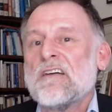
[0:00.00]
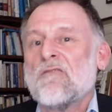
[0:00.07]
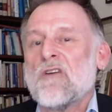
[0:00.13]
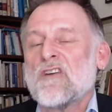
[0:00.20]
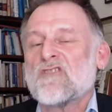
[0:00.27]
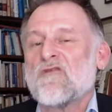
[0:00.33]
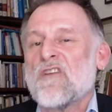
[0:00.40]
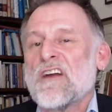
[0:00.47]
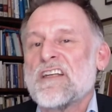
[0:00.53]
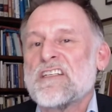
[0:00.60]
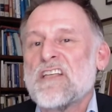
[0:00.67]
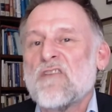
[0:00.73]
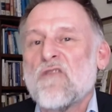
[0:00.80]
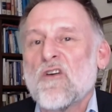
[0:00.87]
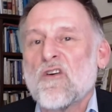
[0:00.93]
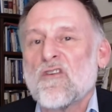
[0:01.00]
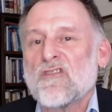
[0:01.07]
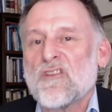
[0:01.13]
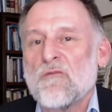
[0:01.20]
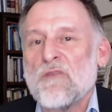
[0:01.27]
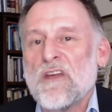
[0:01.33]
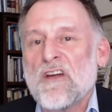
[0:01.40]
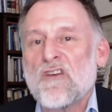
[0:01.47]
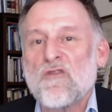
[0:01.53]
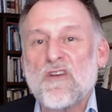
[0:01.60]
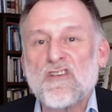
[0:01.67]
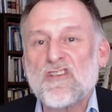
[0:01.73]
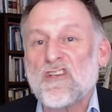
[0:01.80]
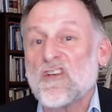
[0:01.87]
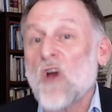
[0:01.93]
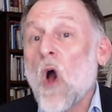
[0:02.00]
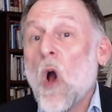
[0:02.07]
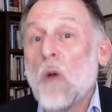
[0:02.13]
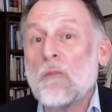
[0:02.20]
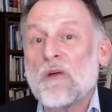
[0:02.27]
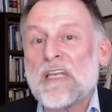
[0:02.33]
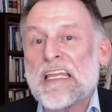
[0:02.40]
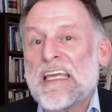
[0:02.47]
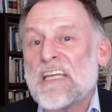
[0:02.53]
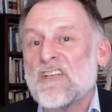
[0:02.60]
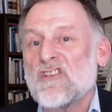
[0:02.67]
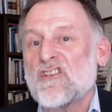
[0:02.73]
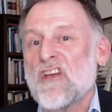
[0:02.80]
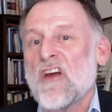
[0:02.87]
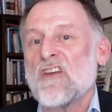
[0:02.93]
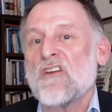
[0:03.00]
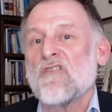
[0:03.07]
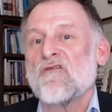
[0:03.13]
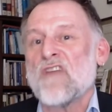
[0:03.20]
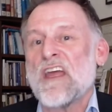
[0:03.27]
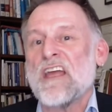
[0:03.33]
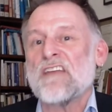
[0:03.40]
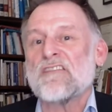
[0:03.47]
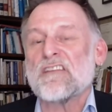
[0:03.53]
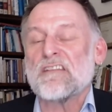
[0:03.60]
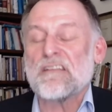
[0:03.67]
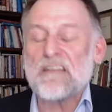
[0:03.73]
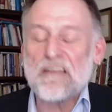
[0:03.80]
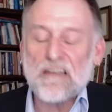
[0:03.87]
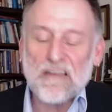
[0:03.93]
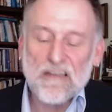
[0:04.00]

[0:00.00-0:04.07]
where it's very difficult to be a Christian openly and share your faith and